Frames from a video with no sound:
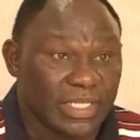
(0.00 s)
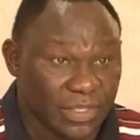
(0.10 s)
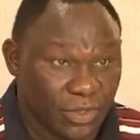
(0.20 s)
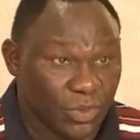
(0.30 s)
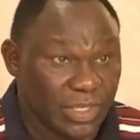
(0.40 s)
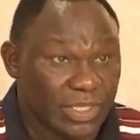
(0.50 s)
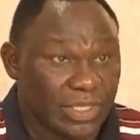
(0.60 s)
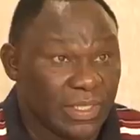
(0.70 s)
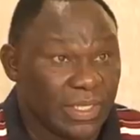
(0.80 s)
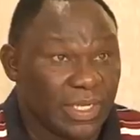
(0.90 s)
the
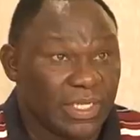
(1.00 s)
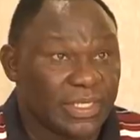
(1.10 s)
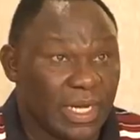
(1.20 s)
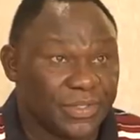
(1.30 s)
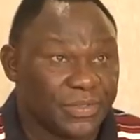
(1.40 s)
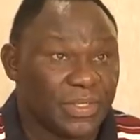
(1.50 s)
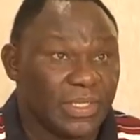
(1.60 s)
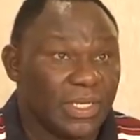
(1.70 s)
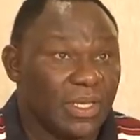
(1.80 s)
security in this country.